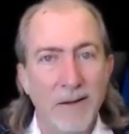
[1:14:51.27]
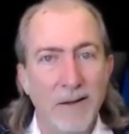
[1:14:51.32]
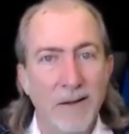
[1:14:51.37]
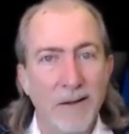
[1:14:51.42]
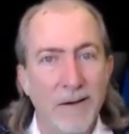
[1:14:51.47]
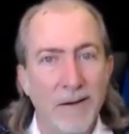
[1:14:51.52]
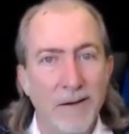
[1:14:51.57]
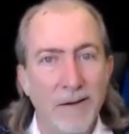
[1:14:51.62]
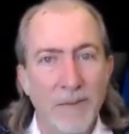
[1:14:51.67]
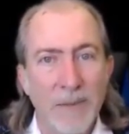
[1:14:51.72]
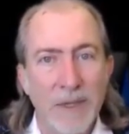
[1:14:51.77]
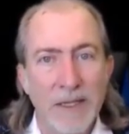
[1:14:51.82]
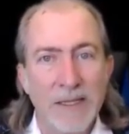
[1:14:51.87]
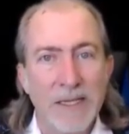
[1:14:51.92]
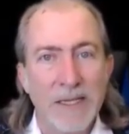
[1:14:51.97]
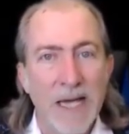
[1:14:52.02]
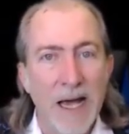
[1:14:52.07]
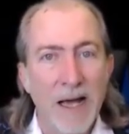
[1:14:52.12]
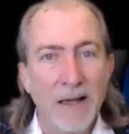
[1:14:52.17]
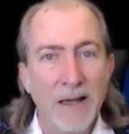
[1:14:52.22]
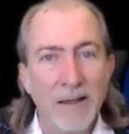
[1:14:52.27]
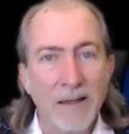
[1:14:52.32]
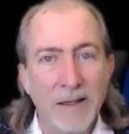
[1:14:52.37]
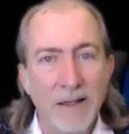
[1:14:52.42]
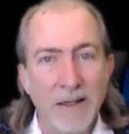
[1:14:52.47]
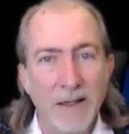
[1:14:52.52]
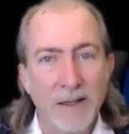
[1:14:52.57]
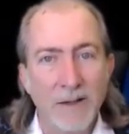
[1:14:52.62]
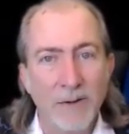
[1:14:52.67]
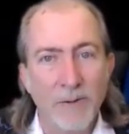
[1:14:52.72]

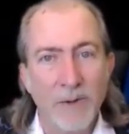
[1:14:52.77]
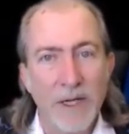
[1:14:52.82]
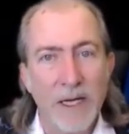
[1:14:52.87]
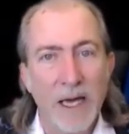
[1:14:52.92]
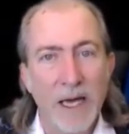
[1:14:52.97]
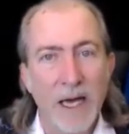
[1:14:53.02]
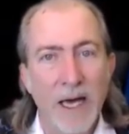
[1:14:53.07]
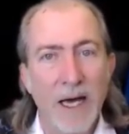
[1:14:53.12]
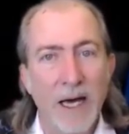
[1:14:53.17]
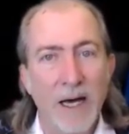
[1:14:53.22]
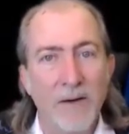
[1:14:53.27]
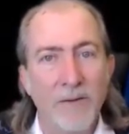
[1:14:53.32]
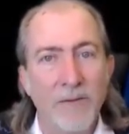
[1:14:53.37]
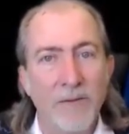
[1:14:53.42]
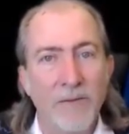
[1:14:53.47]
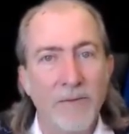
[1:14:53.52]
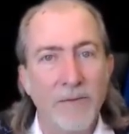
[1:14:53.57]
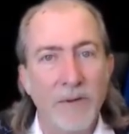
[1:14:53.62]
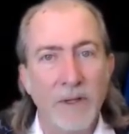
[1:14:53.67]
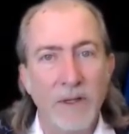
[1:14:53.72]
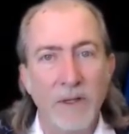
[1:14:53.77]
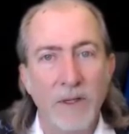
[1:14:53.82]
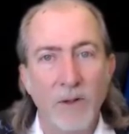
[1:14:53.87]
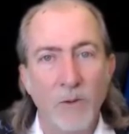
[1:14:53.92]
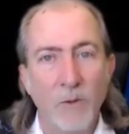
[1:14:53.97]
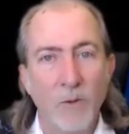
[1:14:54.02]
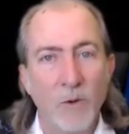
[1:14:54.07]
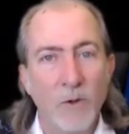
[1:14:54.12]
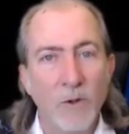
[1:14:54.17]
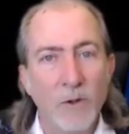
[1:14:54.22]
mentality that we have in
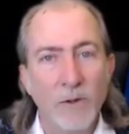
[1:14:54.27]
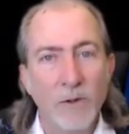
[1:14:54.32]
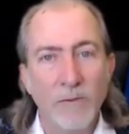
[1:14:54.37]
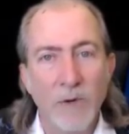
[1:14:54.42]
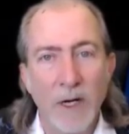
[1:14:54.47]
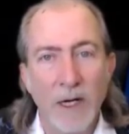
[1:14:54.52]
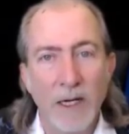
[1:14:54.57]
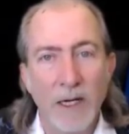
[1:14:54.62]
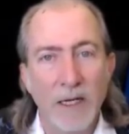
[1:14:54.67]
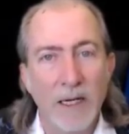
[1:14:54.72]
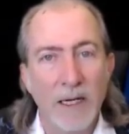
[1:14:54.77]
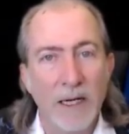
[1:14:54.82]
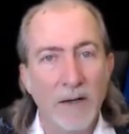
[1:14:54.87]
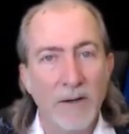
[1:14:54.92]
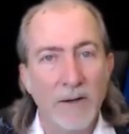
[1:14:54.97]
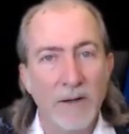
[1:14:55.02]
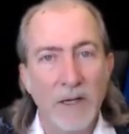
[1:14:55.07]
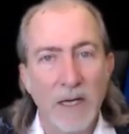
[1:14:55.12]
the world right now,